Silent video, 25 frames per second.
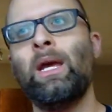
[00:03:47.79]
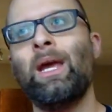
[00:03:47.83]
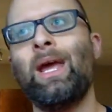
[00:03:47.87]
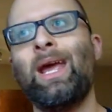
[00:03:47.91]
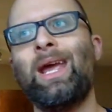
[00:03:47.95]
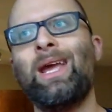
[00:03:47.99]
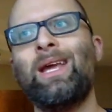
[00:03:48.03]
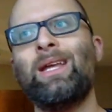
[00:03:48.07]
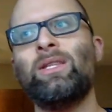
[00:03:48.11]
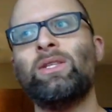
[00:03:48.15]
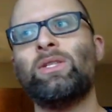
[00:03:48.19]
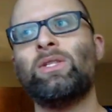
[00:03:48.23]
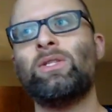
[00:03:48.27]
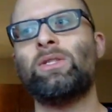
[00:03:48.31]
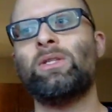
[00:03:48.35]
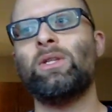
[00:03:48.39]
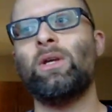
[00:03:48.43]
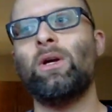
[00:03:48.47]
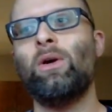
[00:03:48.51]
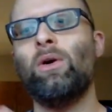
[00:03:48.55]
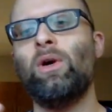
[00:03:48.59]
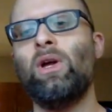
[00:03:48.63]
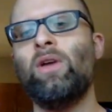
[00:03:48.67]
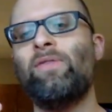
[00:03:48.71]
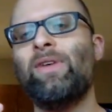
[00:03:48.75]
And
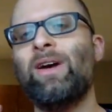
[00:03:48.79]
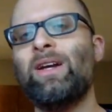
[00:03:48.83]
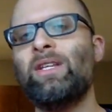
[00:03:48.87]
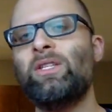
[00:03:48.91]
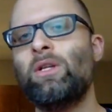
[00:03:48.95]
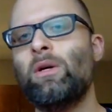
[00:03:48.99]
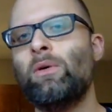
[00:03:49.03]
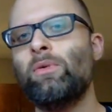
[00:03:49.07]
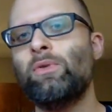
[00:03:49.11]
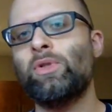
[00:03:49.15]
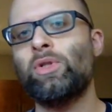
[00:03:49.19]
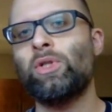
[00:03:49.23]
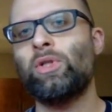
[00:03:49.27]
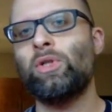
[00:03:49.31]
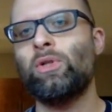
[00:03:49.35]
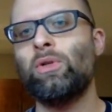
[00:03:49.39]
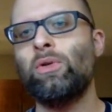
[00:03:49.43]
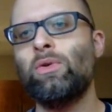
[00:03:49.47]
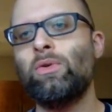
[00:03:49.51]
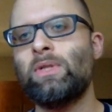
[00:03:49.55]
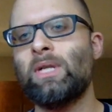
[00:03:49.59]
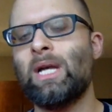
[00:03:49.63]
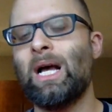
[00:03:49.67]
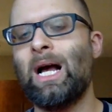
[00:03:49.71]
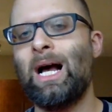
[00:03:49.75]
so if I don't
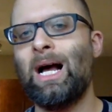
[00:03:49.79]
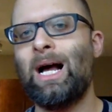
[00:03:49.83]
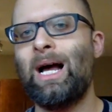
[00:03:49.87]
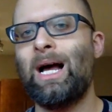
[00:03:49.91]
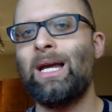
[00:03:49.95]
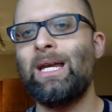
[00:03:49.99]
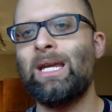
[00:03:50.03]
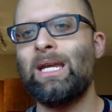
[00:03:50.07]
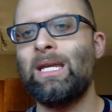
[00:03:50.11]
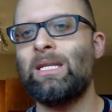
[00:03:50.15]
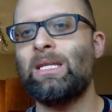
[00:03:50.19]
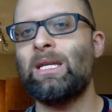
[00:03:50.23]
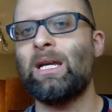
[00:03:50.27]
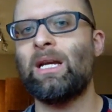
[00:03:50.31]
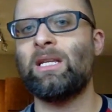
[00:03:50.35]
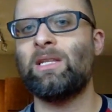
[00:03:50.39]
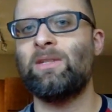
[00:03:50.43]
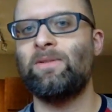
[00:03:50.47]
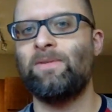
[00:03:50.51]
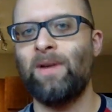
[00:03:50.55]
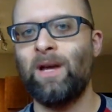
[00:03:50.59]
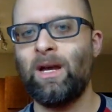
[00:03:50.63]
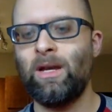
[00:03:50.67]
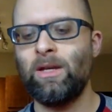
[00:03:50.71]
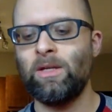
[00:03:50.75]
choose a high index
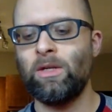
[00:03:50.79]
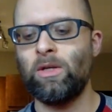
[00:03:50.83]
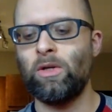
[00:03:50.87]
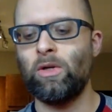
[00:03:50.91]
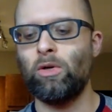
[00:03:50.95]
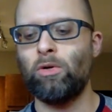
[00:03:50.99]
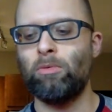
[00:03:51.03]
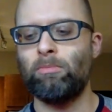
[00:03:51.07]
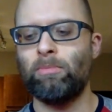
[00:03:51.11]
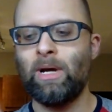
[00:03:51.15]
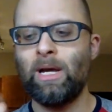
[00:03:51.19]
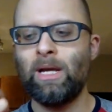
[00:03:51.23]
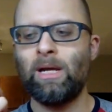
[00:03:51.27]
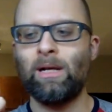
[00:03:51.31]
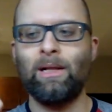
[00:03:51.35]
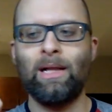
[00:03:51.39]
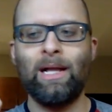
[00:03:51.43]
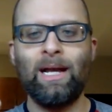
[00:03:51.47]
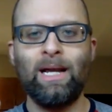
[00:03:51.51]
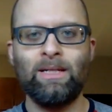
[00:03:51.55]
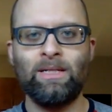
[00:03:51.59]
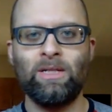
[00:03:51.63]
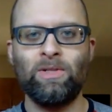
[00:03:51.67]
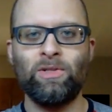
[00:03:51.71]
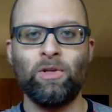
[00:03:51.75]
value, my
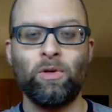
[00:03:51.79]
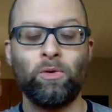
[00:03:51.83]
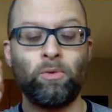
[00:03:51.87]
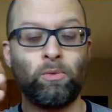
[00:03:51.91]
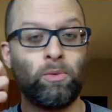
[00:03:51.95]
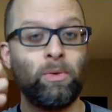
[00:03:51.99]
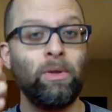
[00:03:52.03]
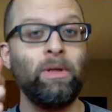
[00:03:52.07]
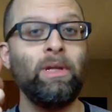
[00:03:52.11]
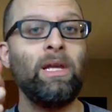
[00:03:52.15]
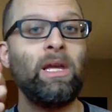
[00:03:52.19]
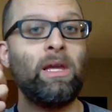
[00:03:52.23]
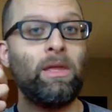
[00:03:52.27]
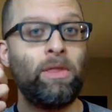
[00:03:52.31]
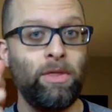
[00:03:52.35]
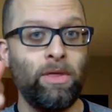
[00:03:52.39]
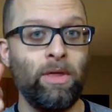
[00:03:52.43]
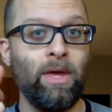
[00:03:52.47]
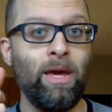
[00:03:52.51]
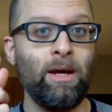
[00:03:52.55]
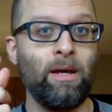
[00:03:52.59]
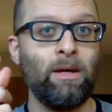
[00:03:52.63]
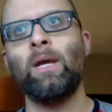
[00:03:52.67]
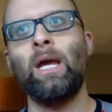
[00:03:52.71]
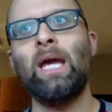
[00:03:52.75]
glasses are really
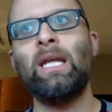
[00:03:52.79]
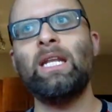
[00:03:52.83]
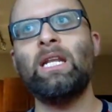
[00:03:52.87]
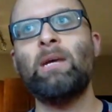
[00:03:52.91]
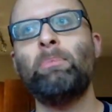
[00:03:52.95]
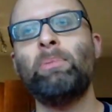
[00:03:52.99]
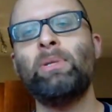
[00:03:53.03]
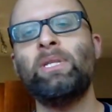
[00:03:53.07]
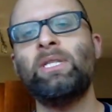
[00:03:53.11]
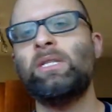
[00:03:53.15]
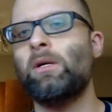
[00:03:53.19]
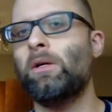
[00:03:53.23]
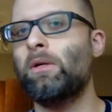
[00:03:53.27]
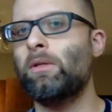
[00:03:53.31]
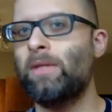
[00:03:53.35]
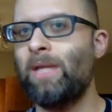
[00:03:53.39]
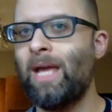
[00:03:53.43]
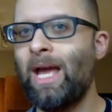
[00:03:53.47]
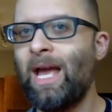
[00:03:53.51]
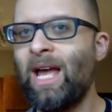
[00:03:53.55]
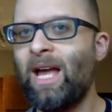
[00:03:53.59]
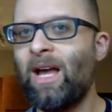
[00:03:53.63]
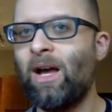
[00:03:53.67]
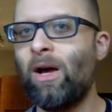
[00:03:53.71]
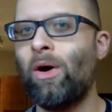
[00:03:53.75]
thick. And up until
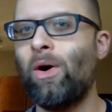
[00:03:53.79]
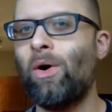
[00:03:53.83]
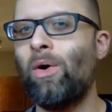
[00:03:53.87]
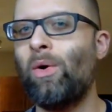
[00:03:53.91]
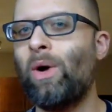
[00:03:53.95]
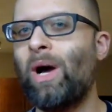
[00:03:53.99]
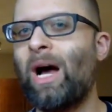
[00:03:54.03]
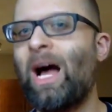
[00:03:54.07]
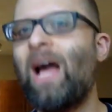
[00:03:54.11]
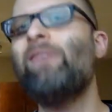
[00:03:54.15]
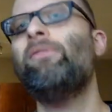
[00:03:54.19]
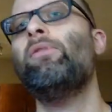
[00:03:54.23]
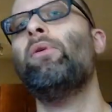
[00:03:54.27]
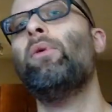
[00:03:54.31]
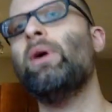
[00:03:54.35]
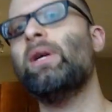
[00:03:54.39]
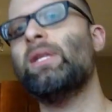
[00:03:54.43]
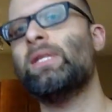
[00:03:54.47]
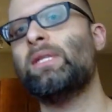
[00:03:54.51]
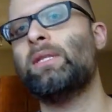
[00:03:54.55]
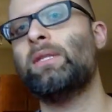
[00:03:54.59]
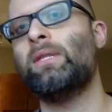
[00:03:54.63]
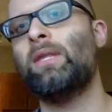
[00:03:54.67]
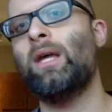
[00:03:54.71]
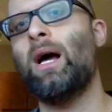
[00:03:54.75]
now, I've
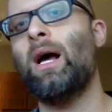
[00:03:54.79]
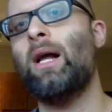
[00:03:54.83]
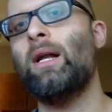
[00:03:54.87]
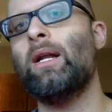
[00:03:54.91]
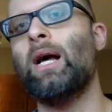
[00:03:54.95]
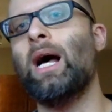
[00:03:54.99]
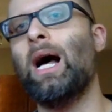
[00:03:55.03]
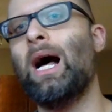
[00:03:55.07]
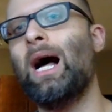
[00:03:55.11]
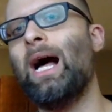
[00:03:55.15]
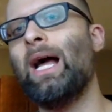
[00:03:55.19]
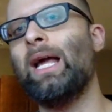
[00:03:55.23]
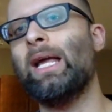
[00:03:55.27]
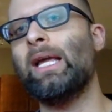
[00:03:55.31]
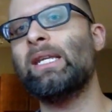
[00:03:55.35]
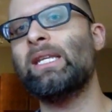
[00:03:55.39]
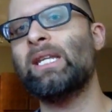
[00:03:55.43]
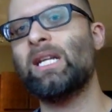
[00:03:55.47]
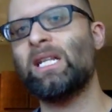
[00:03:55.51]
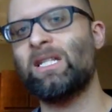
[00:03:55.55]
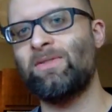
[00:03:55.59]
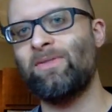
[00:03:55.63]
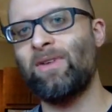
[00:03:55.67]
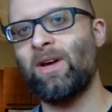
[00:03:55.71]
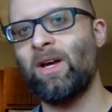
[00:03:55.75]
always thought a high
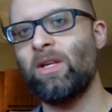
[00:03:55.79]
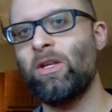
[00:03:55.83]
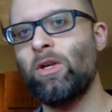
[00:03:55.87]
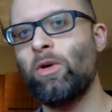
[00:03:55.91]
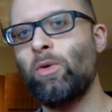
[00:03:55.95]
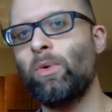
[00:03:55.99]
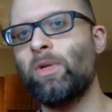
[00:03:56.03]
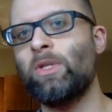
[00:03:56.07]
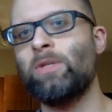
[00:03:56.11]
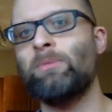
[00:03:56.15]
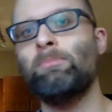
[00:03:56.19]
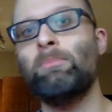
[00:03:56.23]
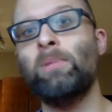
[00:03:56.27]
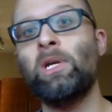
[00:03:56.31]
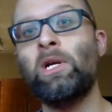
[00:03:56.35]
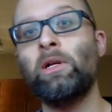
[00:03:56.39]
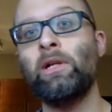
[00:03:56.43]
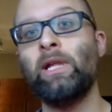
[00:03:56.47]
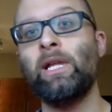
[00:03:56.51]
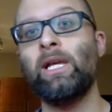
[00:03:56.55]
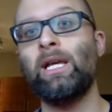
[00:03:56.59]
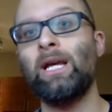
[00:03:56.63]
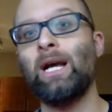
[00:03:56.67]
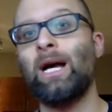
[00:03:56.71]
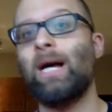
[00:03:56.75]
index value was
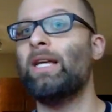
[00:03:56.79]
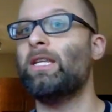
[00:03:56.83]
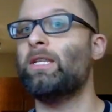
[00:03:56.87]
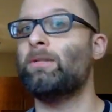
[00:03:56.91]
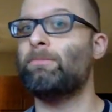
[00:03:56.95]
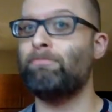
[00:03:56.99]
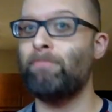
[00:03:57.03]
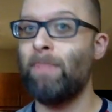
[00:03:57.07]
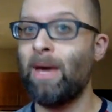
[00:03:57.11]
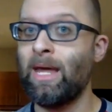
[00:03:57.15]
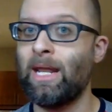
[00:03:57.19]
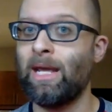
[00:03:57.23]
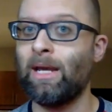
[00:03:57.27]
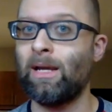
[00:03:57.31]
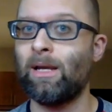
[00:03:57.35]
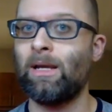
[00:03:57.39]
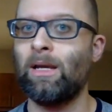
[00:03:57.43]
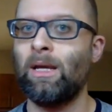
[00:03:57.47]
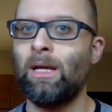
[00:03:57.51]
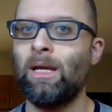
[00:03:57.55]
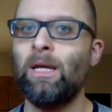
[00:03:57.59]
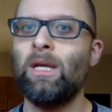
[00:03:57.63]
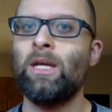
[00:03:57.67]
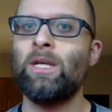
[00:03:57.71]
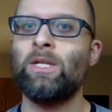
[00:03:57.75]
merely cosmetic,
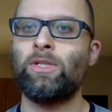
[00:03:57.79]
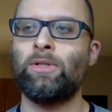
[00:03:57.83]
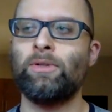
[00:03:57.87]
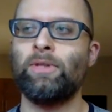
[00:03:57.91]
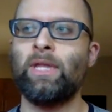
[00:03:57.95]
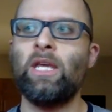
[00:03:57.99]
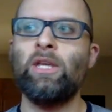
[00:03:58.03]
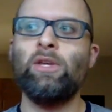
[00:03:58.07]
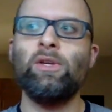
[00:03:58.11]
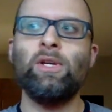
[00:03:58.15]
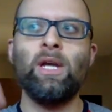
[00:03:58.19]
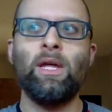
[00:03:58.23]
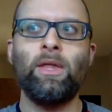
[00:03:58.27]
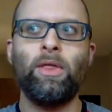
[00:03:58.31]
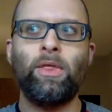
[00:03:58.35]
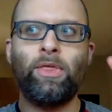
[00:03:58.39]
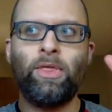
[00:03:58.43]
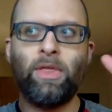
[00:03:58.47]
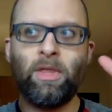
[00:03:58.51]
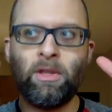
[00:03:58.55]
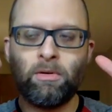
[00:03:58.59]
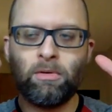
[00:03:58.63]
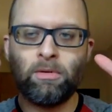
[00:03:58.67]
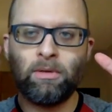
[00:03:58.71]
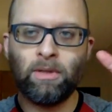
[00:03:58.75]
so that you get
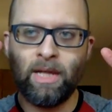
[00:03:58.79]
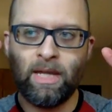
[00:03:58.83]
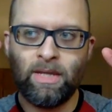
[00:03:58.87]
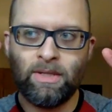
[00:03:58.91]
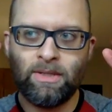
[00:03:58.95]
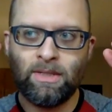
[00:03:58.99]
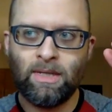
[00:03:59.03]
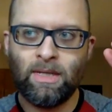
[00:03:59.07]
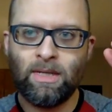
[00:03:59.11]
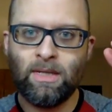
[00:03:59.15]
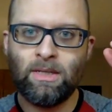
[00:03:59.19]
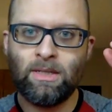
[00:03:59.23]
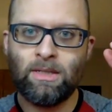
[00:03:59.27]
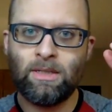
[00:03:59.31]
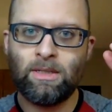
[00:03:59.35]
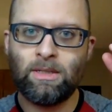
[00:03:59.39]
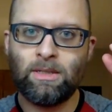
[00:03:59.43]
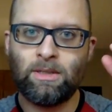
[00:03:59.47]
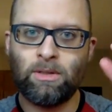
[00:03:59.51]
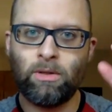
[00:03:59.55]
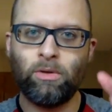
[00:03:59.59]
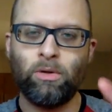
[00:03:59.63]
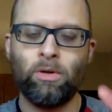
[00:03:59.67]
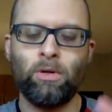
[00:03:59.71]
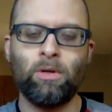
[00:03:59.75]
thinner lenses
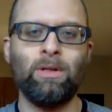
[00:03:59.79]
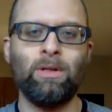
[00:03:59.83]
so your